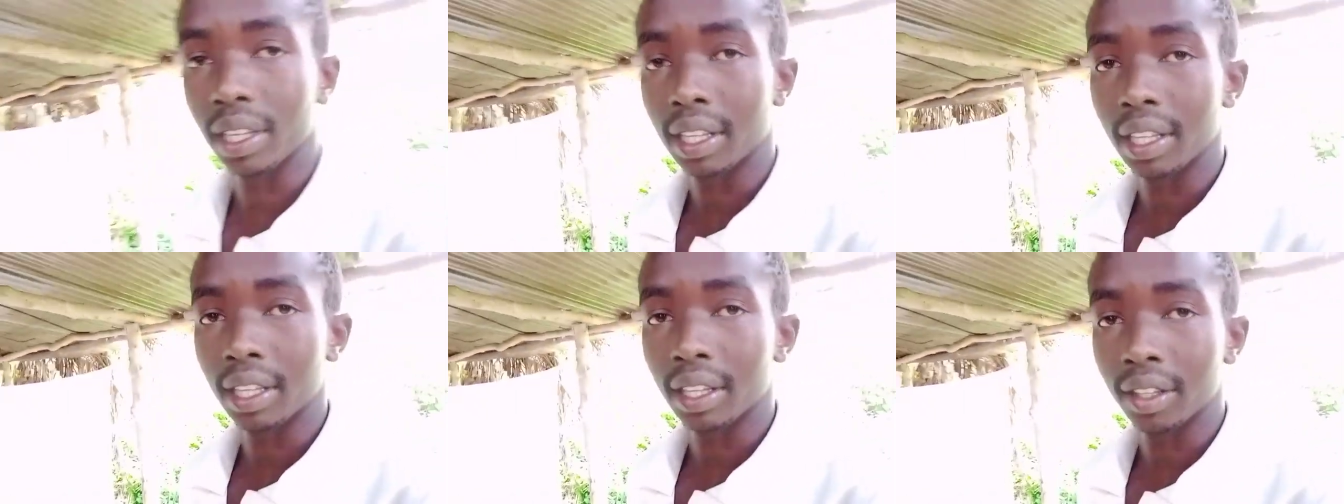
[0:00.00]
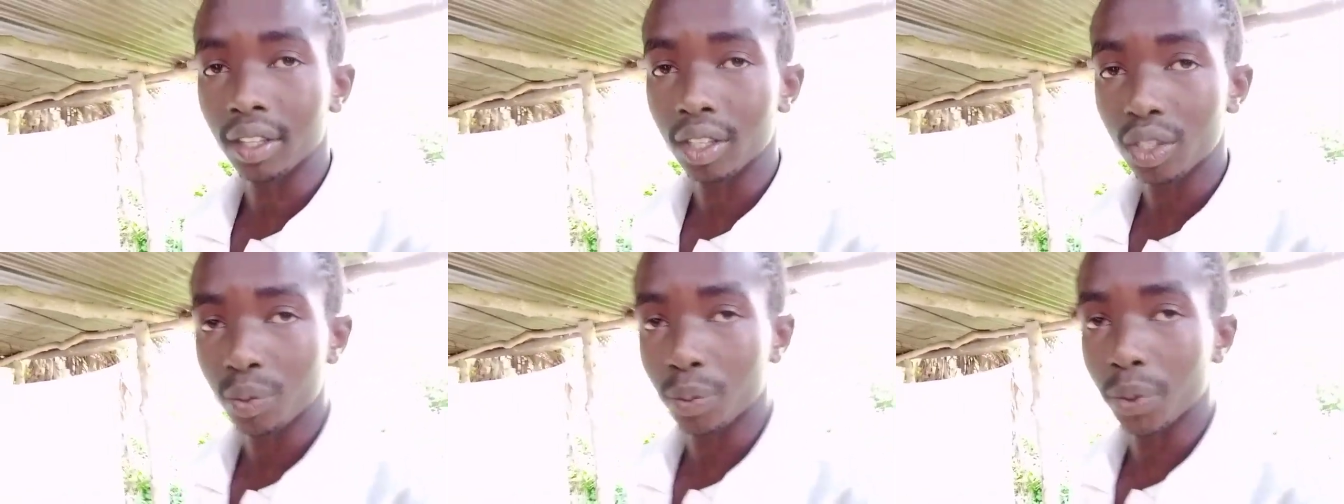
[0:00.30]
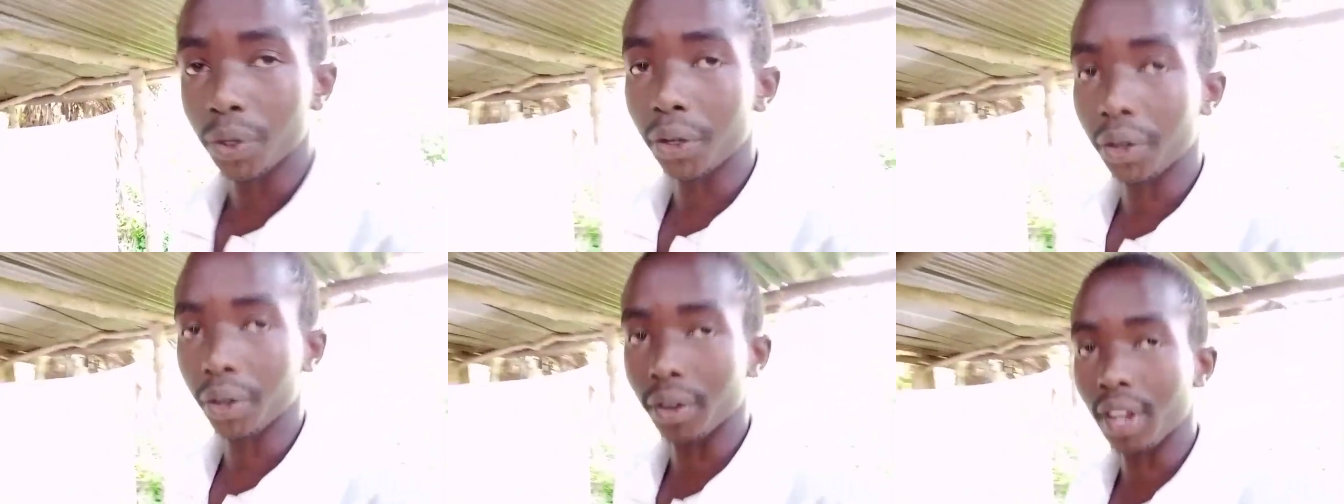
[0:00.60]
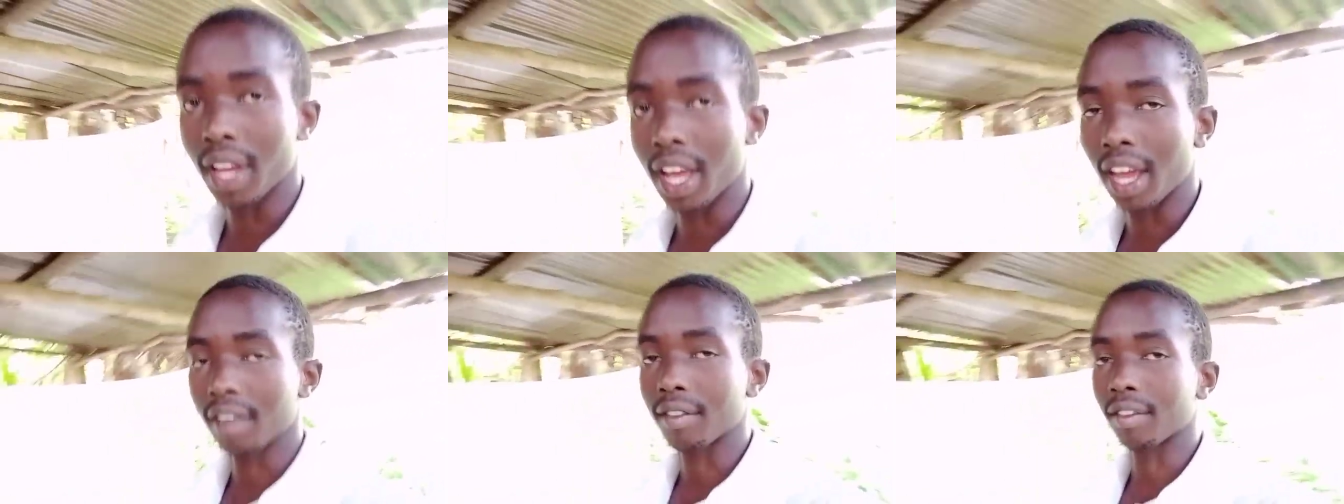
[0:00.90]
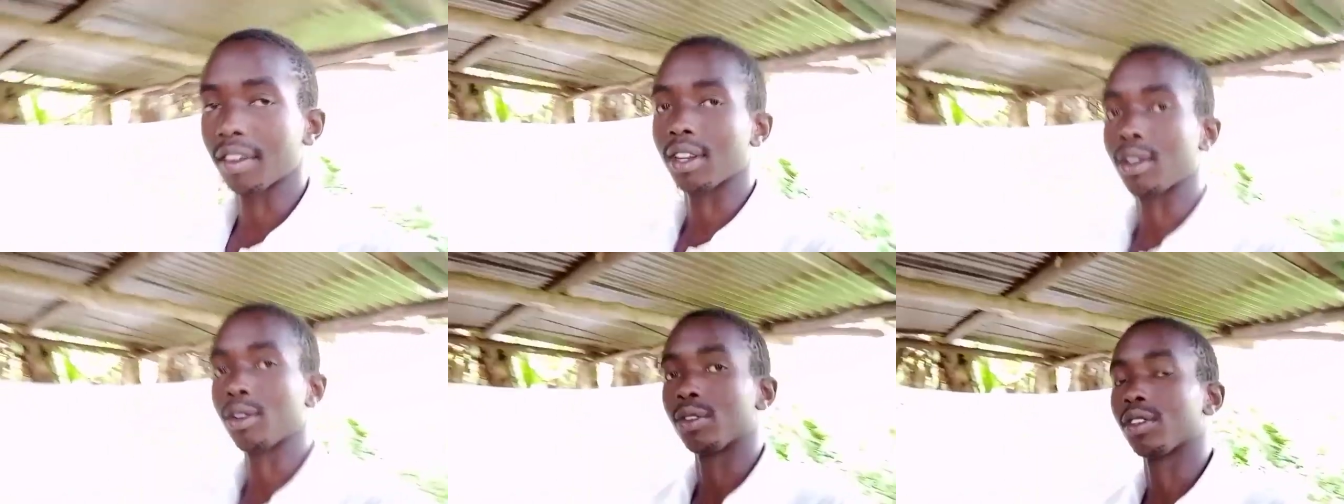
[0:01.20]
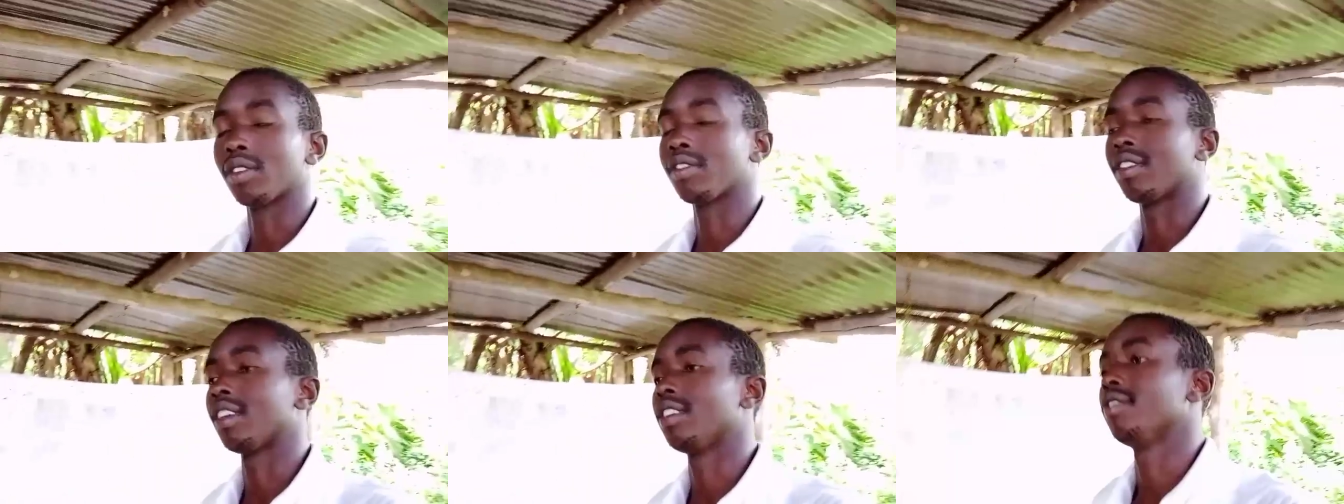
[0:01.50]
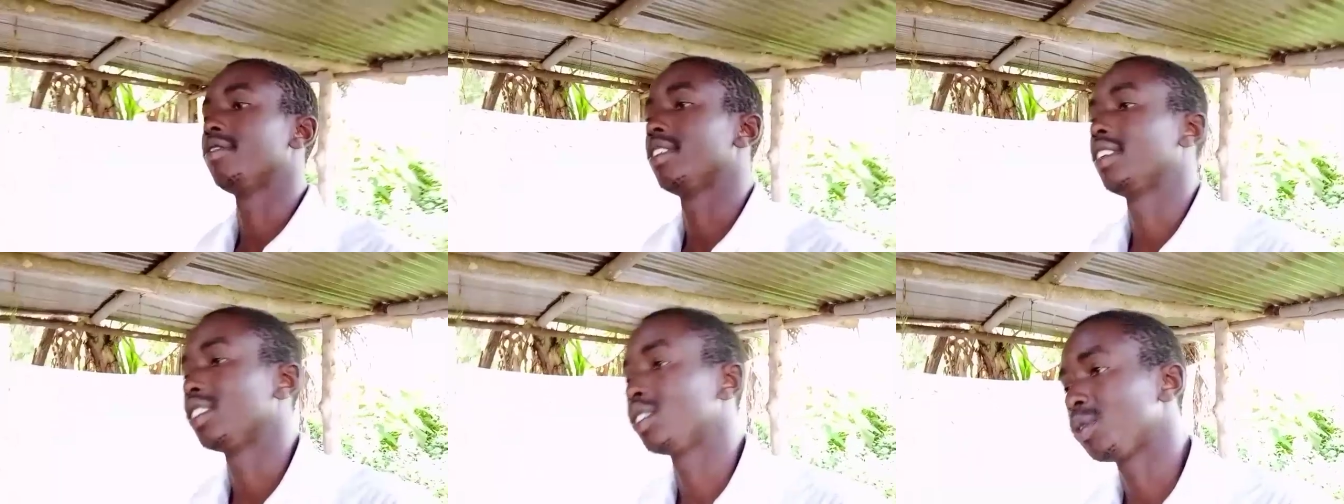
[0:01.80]
in this period I have a lot of
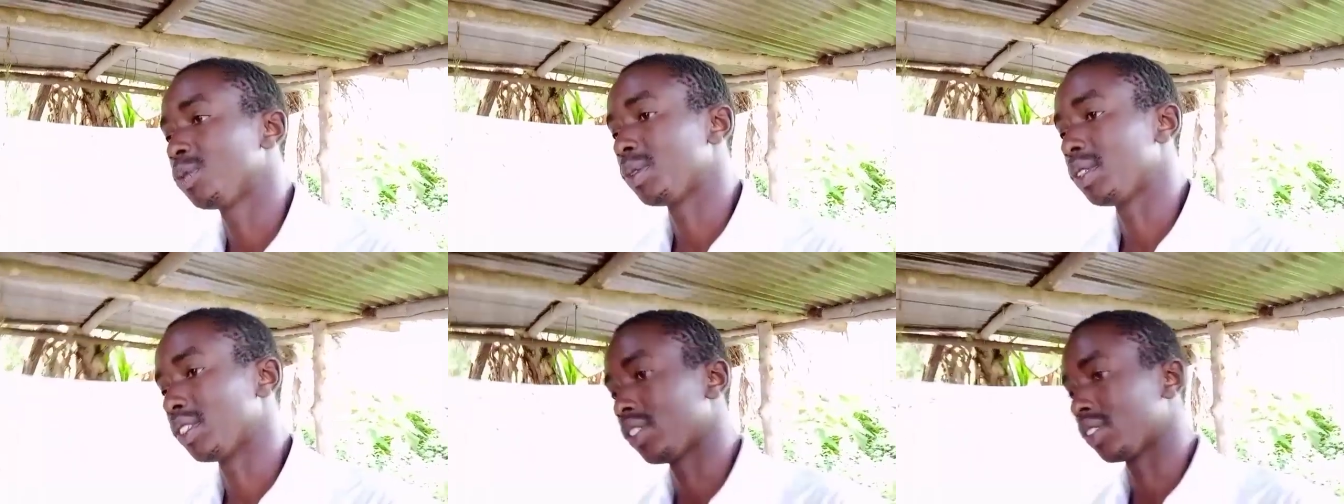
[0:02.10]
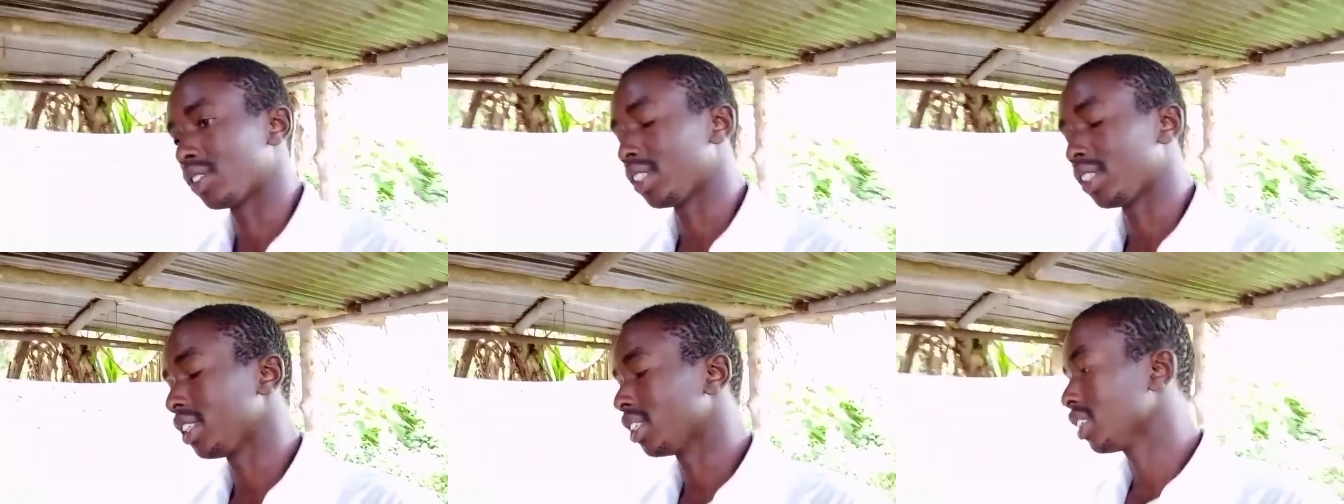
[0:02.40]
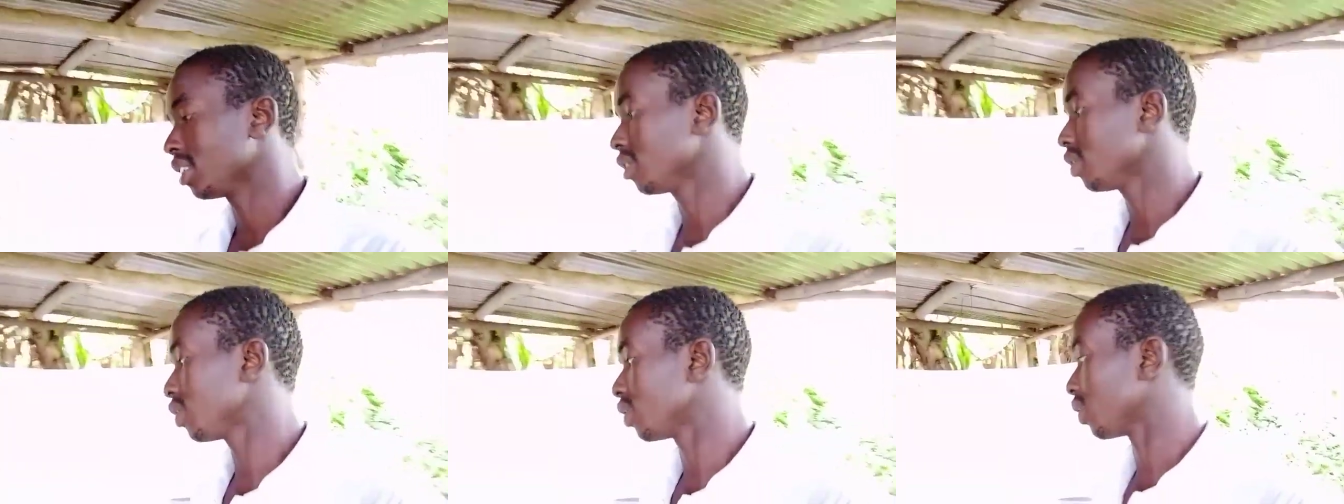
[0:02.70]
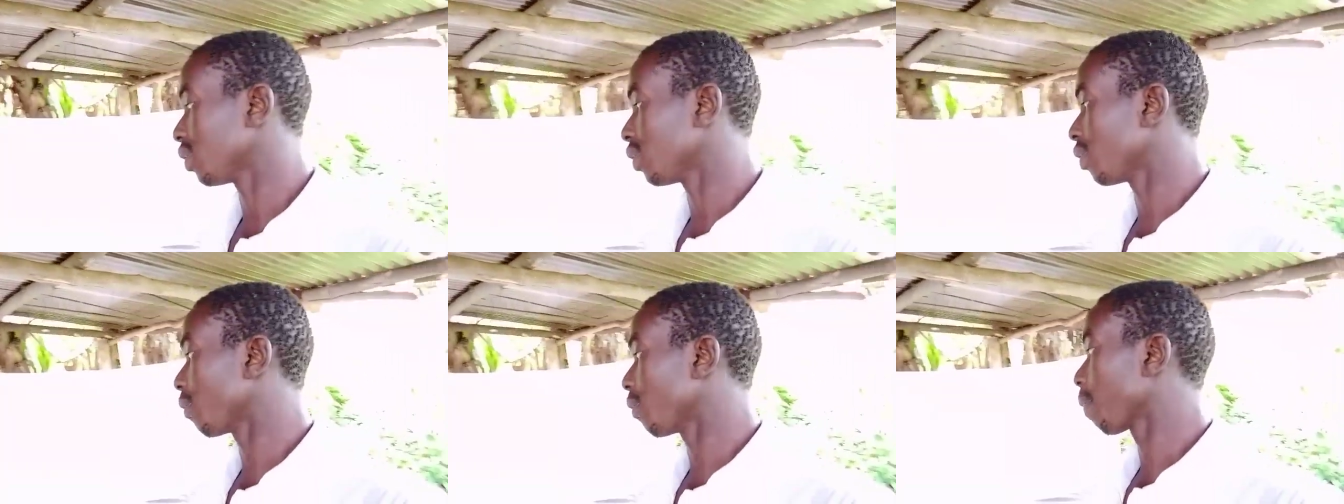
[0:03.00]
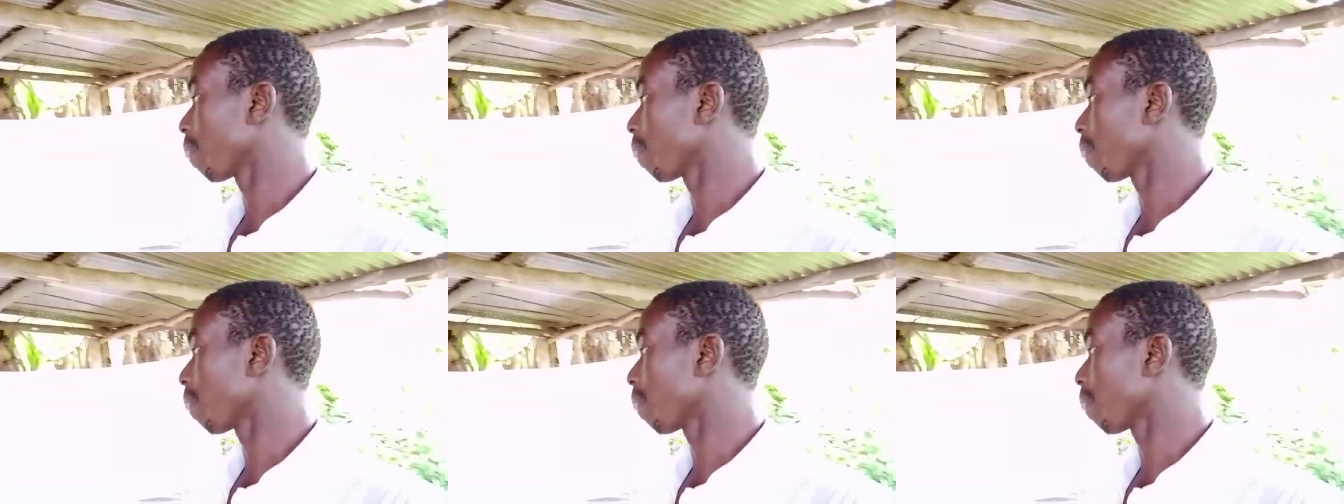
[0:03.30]
advancements right now. So